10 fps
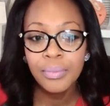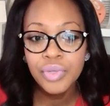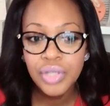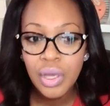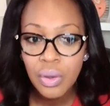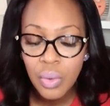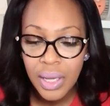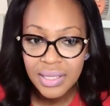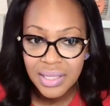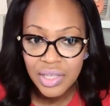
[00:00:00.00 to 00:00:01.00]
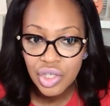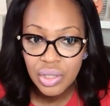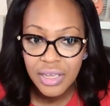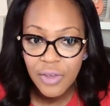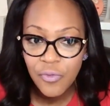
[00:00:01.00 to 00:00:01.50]
So
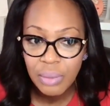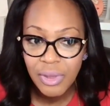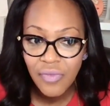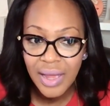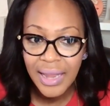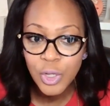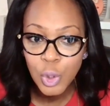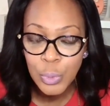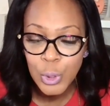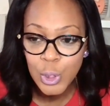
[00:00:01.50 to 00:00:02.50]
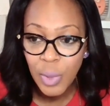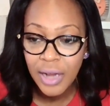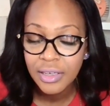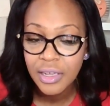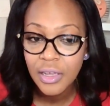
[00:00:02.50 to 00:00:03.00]
essentially, from a financial
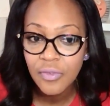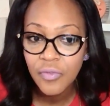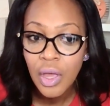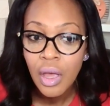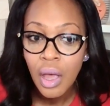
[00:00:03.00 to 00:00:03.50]
perspective,